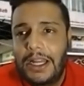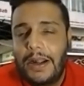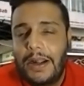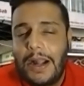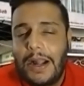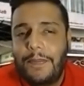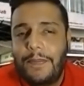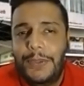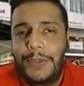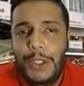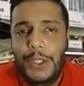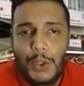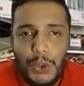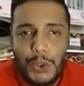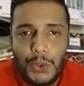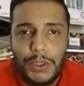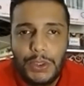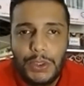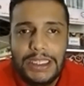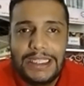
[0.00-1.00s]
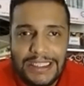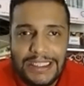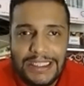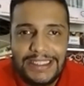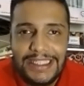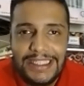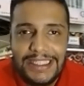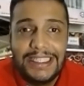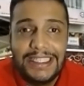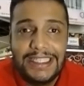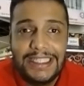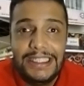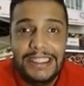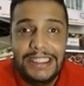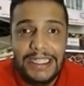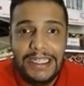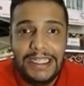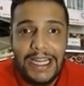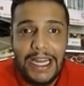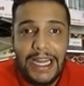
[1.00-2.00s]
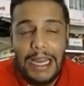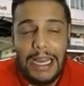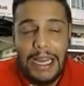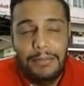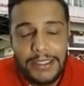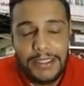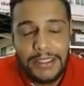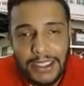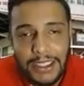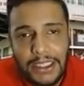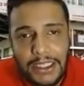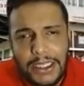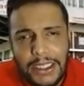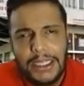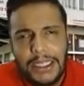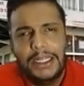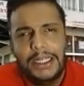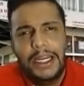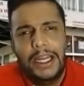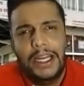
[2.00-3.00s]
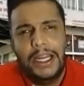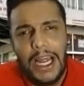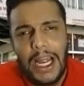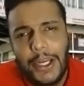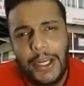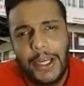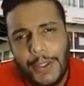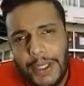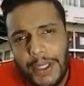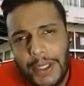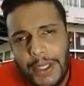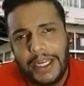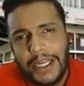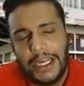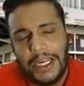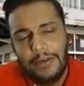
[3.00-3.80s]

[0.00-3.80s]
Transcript: due to the consistency that I'm still here and arguing and